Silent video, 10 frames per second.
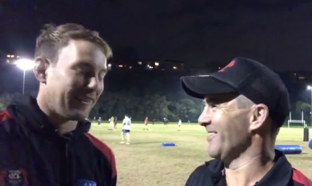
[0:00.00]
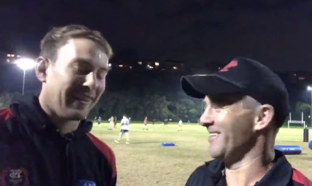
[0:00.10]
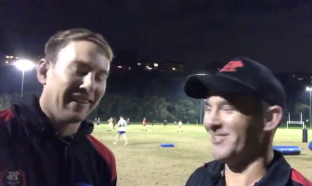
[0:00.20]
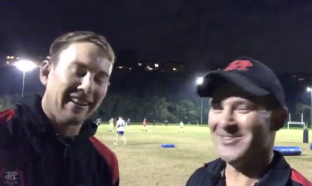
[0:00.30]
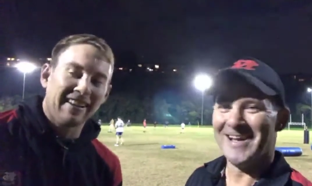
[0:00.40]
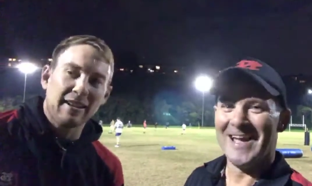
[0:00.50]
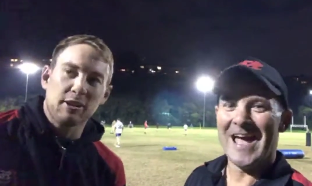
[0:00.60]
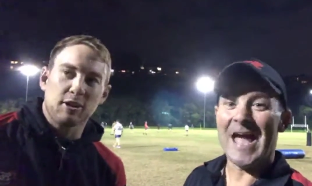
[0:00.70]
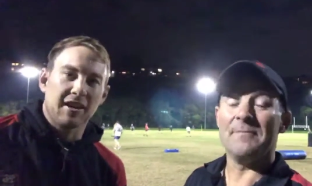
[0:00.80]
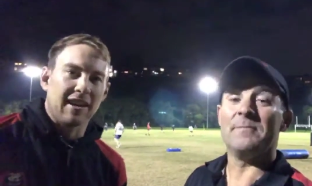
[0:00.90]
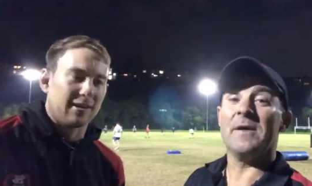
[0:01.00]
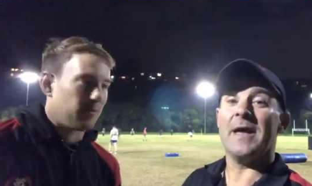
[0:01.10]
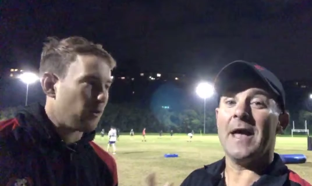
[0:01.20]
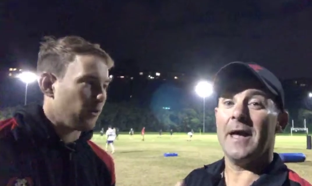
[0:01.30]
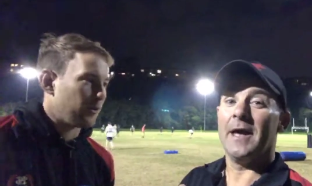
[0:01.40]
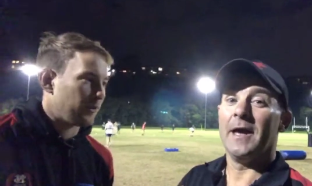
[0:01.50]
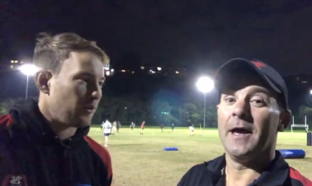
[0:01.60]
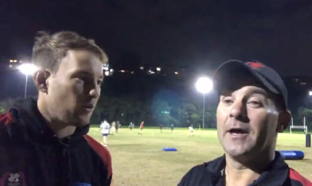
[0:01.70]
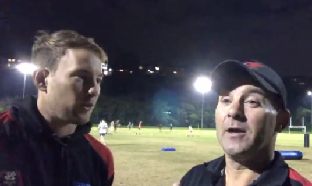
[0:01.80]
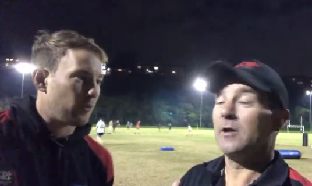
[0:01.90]
Speaker 1: on so the hill, good and to get some Norths
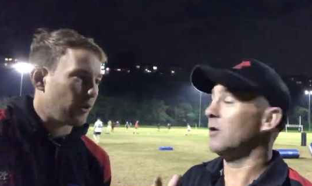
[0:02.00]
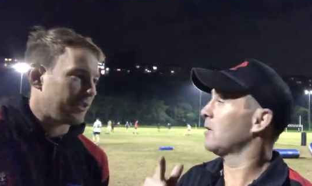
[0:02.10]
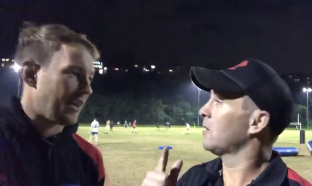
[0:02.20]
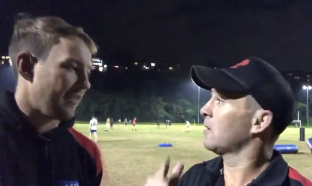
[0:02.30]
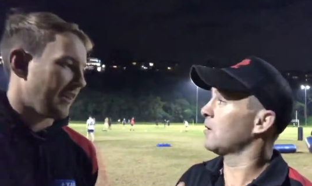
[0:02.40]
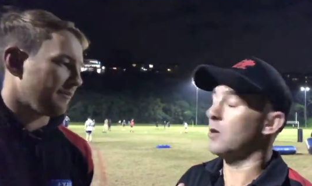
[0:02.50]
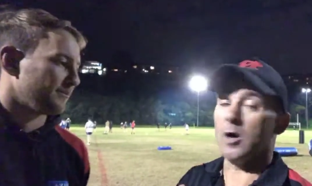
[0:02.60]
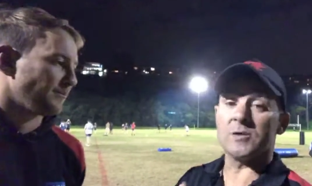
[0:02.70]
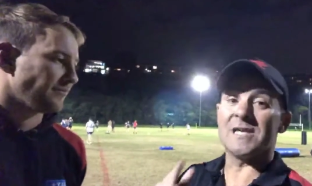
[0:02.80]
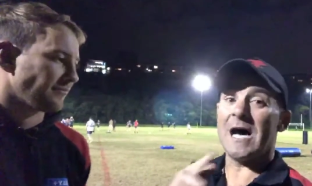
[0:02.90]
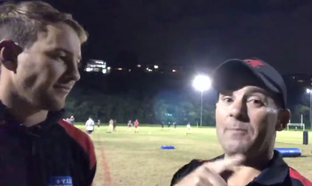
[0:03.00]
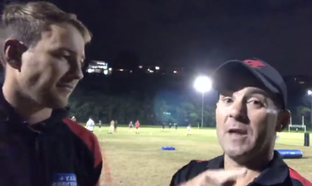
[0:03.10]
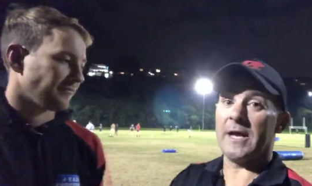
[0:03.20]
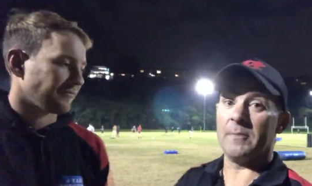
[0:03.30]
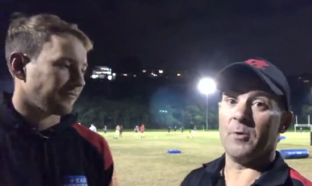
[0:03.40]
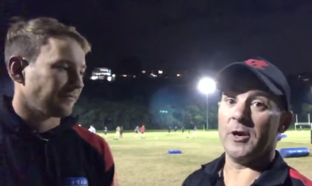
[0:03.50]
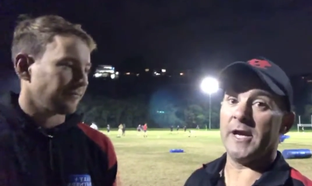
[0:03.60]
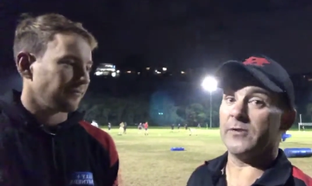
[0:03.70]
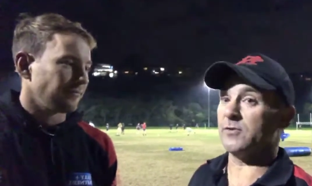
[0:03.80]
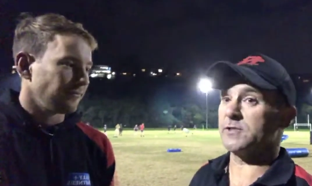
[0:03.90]
Norths supporters down there. Colts are playing at Bon
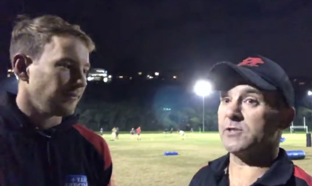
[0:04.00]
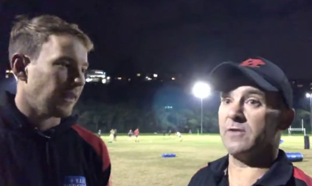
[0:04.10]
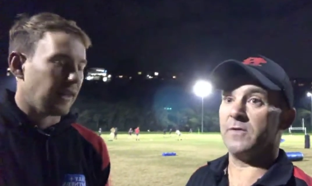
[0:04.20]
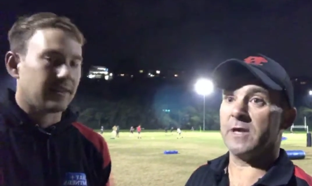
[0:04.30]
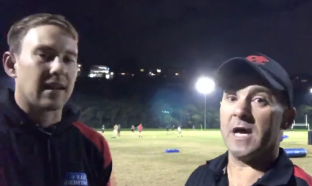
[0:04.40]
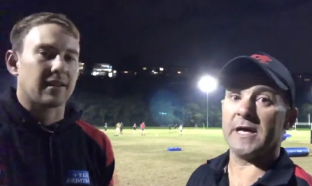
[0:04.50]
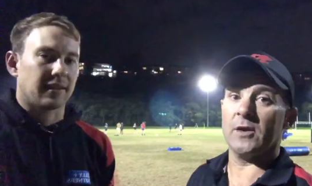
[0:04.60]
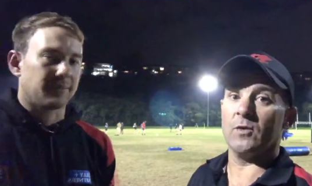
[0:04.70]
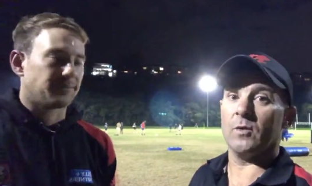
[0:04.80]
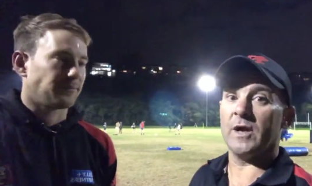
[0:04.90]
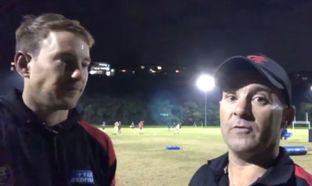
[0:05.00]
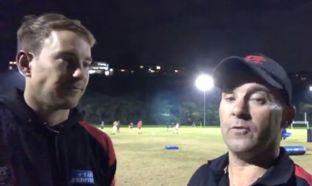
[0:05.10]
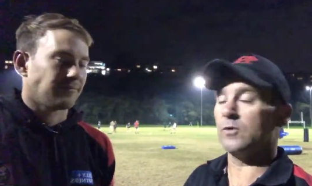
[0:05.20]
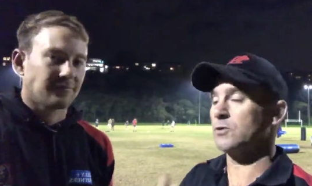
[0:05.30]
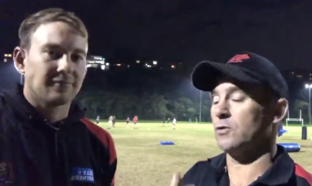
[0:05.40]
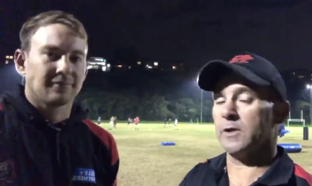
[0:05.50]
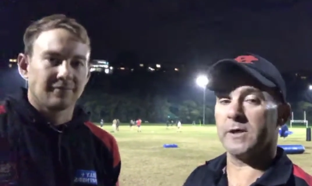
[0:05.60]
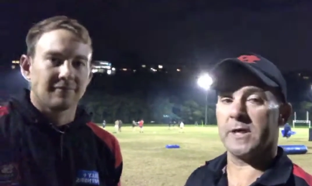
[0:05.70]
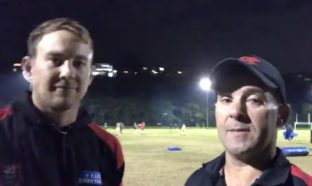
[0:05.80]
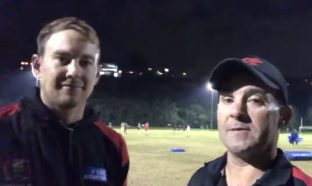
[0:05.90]
Andrews, so if you exactly. can't get all the way to Forshaw, then
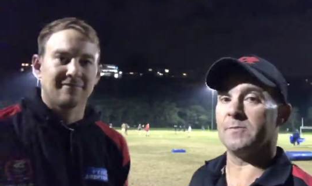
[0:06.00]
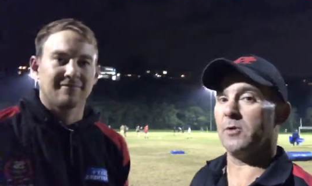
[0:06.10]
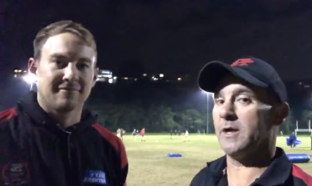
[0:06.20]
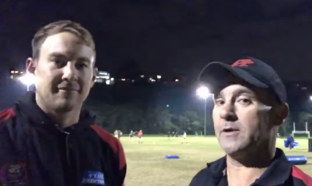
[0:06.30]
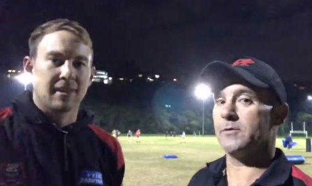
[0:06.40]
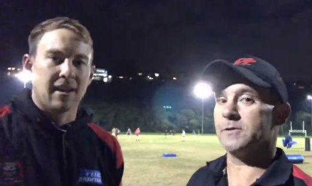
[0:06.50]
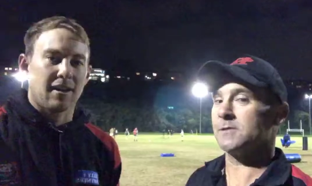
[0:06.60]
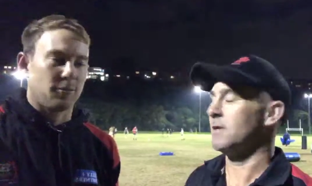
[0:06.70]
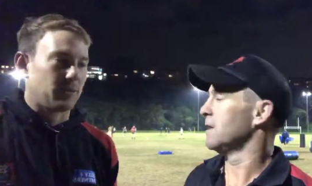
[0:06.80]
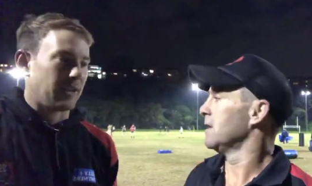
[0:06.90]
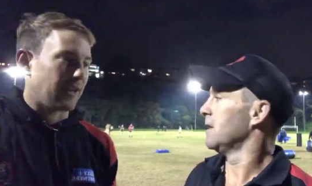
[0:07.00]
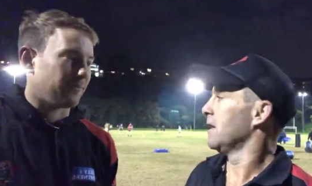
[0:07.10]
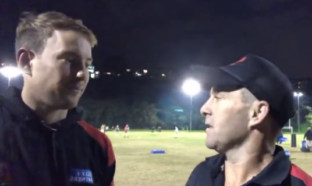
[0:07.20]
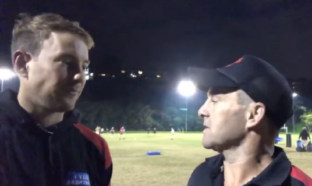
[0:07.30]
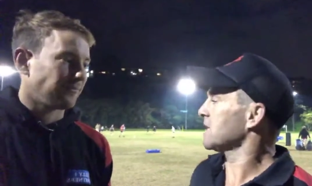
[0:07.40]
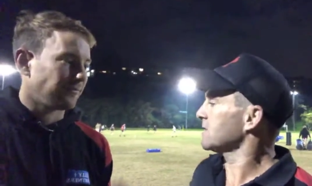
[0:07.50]
come up to Bon Andrews. Hundred percent. Thanks,